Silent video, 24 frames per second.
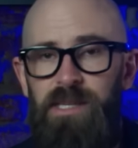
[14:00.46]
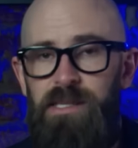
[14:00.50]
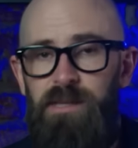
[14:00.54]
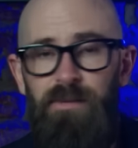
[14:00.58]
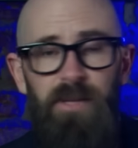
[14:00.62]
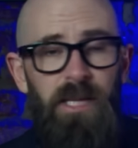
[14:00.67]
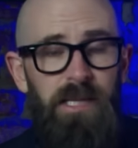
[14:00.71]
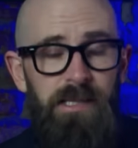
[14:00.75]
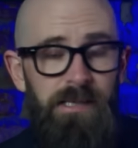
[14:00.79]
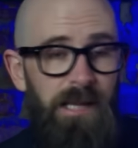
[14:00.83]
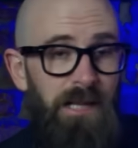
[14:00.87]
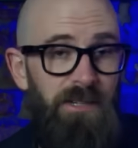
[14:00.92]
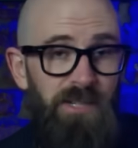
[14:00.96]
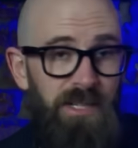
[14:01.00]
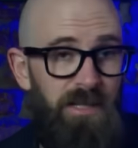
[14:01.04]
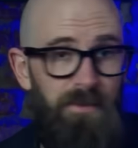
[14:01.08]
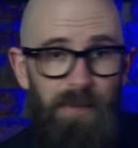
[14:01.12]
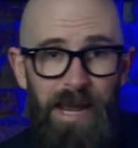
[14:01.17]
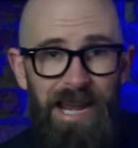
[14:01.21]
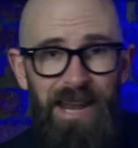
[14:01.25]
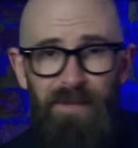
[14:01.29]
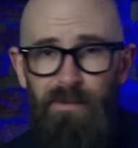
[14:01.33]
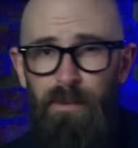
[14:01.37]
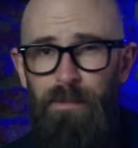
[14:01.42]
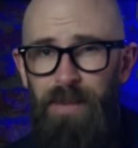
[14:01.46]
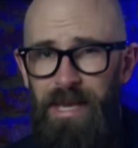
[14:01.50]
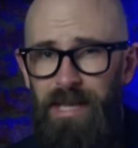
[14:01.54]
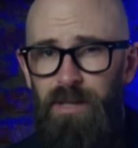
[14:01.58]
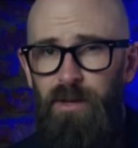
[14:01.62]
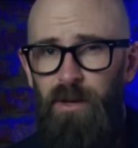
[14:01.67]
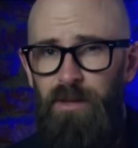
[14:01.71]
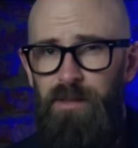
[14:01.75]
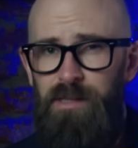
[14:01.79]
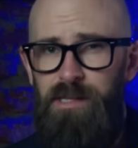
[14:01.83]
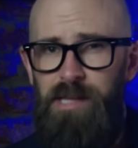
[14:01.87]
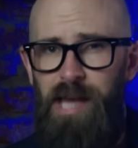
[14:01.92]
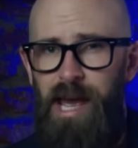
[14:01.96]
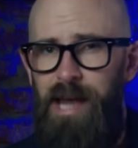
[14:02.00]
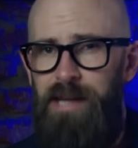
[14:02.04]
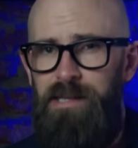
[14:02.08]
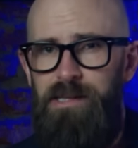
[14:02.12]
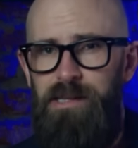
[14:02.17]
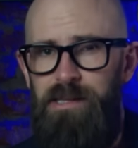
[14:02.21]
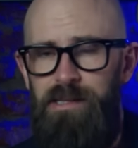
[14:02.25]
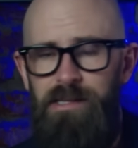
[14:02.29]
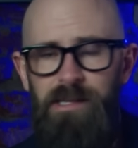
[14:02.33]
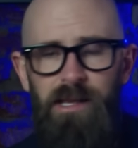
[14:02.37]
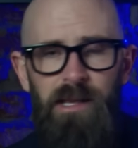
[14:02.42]
civilizations may never make contact,
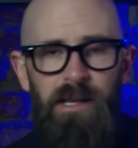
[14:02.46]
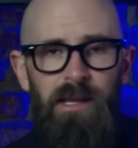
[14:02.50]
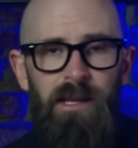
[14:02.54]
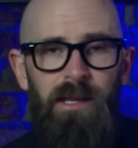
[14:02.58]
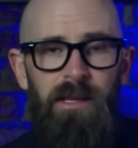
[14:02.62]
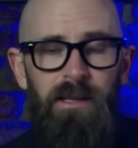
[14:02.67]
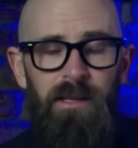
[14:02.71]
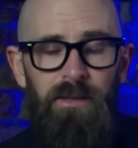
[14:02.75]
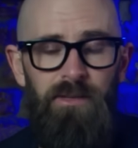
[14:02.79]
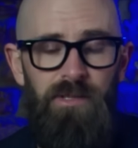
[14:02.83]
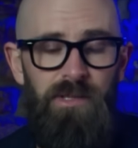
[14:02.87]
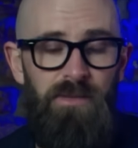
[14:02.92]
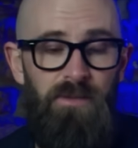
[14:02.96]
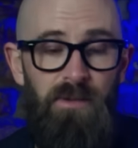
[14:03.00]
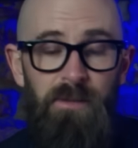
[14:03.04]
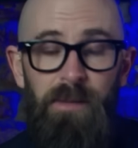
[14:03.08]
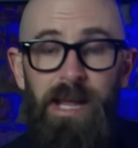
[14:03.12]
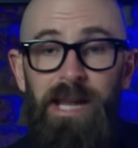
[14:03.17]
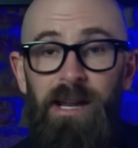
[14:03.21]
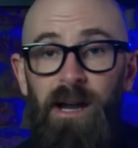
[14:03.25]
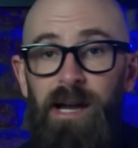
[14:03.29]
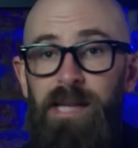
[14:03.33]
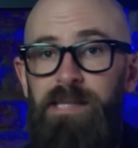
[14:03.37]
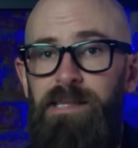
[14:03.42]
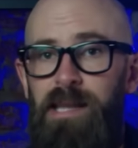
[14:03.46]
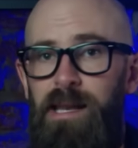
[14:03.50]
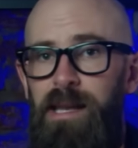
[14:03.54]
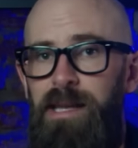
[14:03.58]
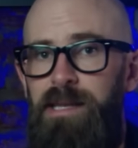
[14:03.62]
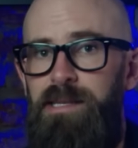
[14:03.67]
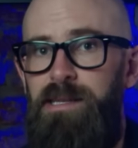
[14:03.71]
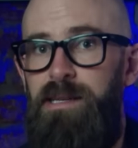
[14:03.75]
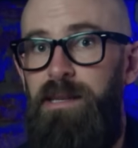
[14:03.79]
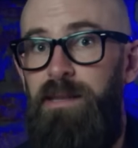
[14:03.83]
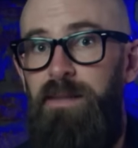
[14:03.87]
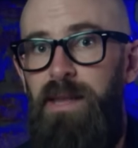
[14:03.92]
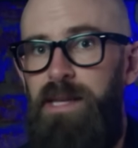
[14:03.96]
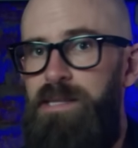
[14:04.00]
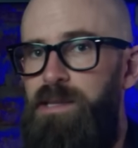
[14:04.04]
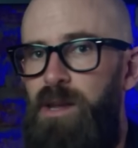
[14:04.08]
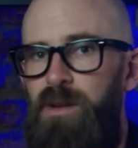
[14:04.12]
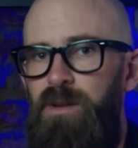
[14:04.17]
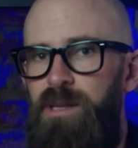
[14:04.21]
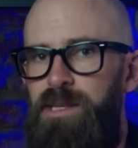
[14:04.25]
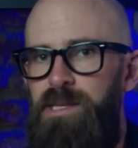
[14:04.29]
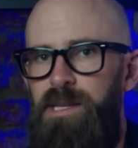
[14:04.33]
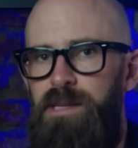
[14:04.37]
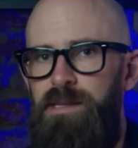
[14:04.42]
and they'll just remain isolated in their
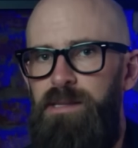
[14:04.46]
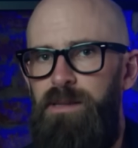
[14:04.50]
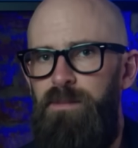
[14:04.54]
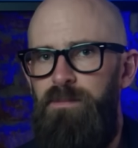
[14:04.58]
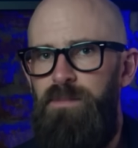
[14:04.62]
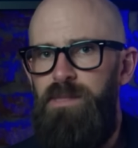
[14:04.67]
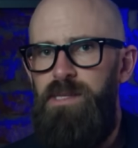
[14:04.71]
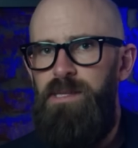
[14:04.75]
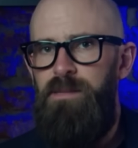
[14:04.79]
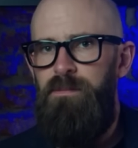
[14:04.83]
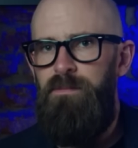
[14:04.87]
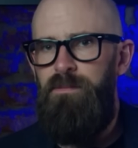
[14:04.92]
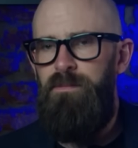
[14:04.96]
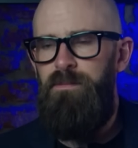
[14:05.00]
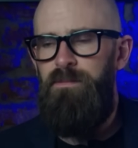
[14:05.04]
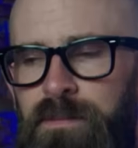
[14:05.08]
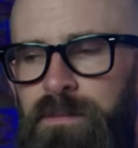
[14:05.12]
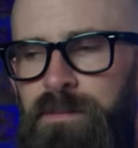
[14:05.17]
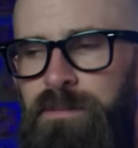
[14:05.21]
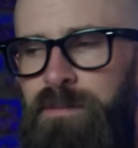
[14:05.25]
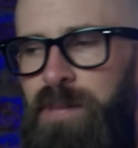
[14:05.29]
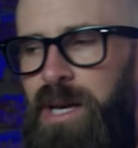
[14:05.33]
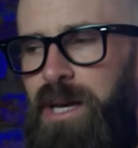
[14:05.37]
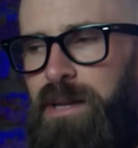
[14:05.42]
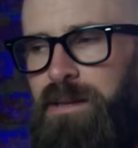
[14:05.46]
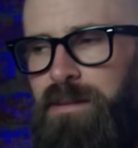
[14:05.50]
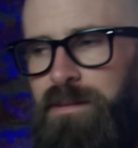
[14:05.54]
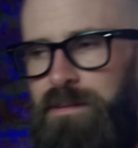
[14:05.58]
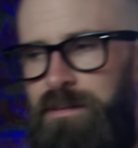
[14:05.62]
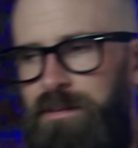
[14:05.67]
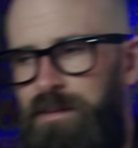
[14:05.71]
solar systems. But